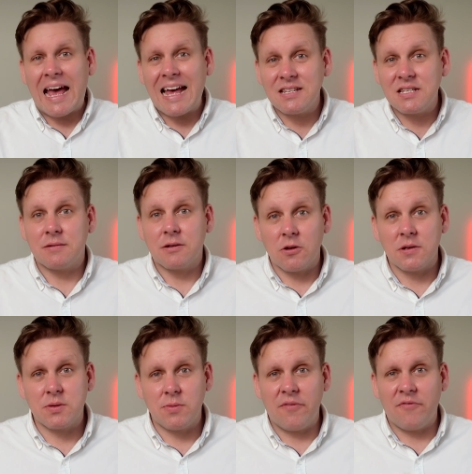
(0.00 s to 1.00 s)
and
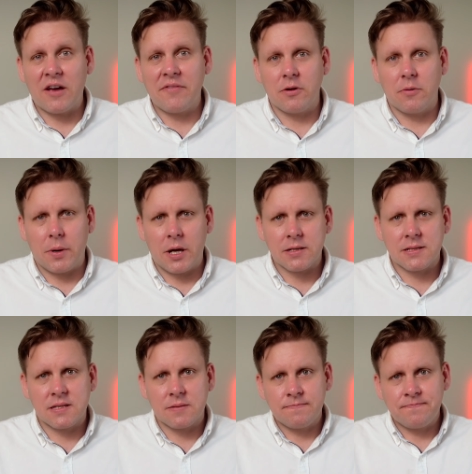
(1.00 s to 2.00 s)
cost around 500
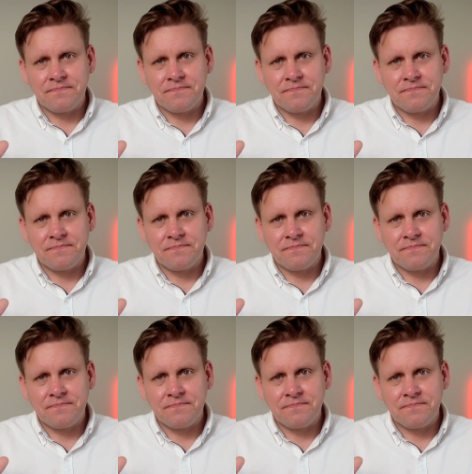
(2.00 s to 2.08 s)
bucks.